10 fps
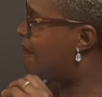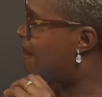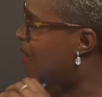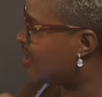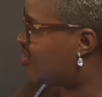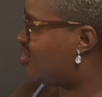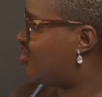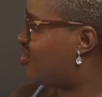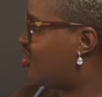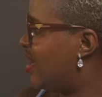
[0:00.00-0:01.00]

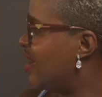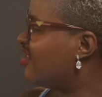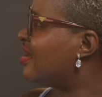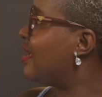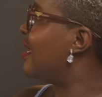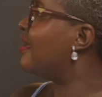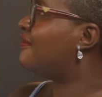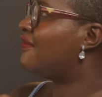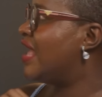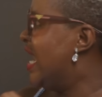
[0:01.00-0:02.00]
much, actually,
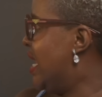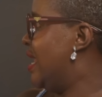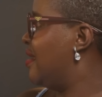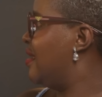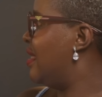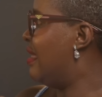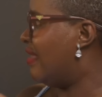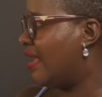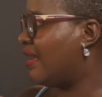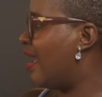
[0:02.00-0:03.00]
if anything. Mm.
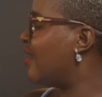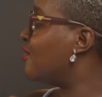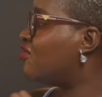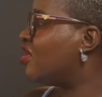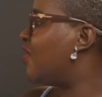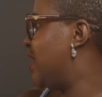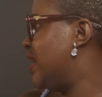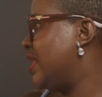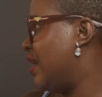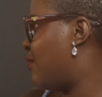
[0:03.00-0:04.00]
Mm-hmm. I don't regret
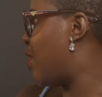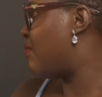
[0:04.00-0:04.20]
anything about